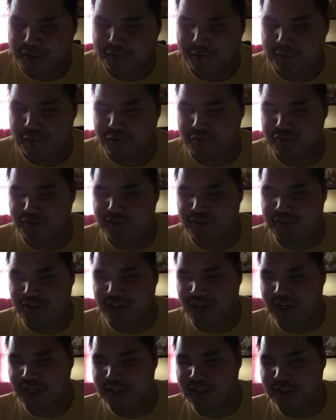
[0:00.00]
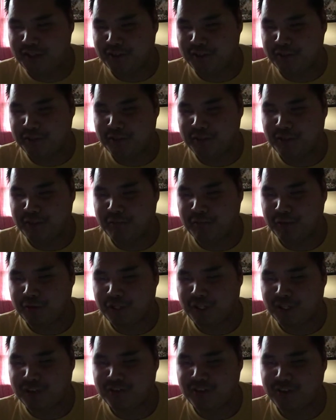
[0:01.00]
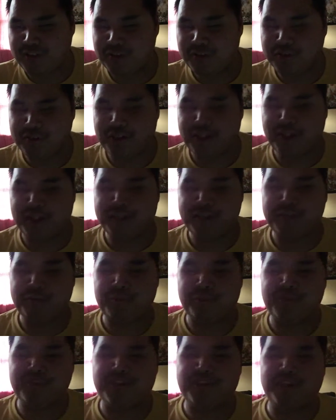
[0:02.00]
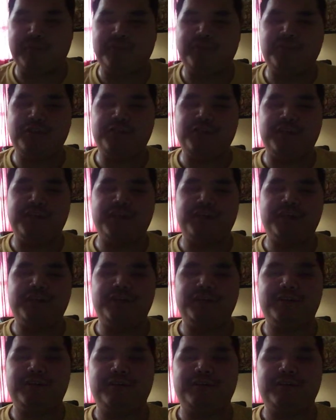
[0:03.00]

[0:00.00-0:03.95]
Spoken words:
if this was just audio and they weren't actually looking. I could pretend I'm tuning it.